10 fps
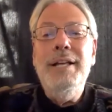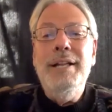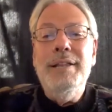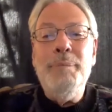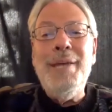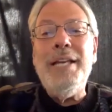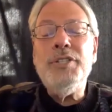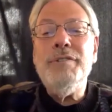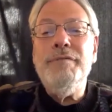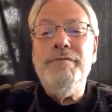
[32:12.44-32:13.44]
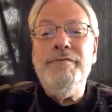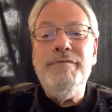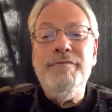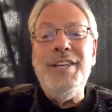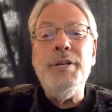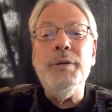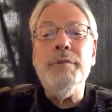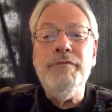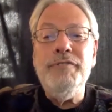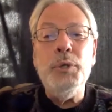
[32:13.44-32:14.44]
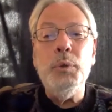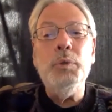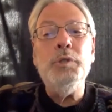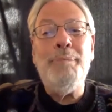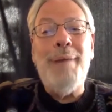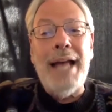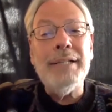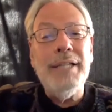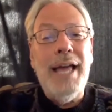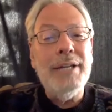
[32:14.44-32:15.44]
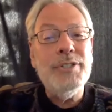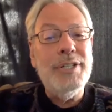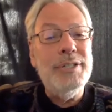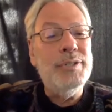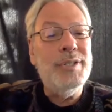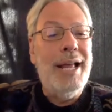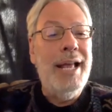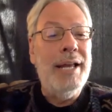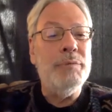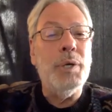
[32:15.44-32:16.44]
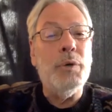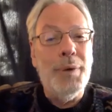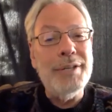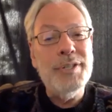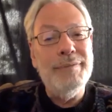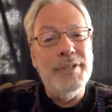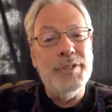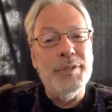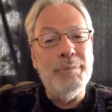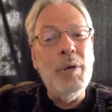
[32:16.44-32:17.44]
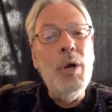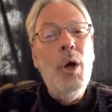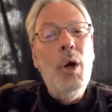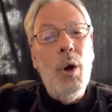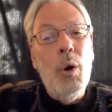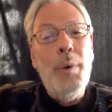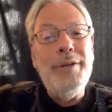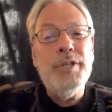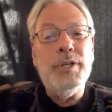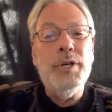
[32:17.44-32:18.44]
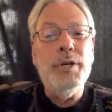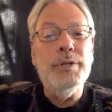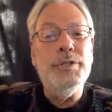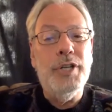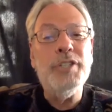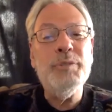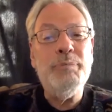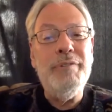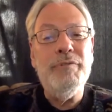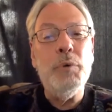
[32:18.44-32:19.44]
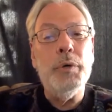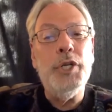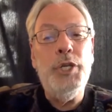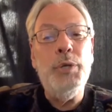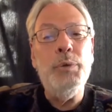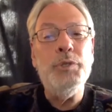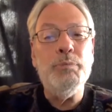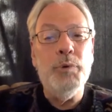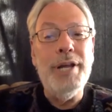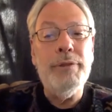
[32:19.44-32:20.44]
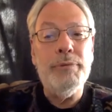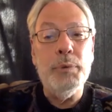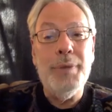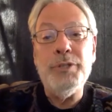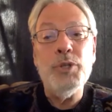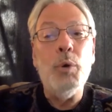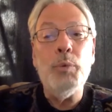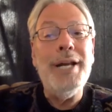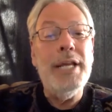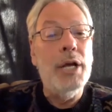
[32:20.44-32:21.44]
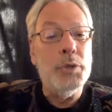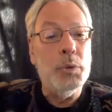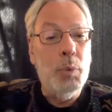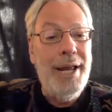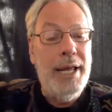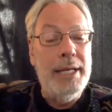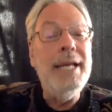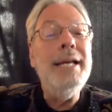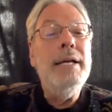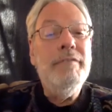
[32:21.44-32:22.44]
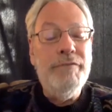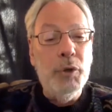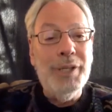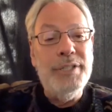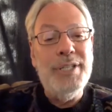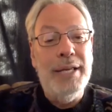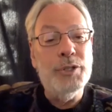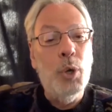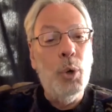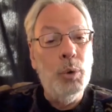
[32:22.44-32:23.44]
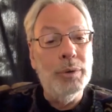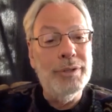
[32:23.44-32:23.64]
the biggest fear-fueled backlashes and regressivism always occur just before a huge breakthrough that's already underway fully takes hold.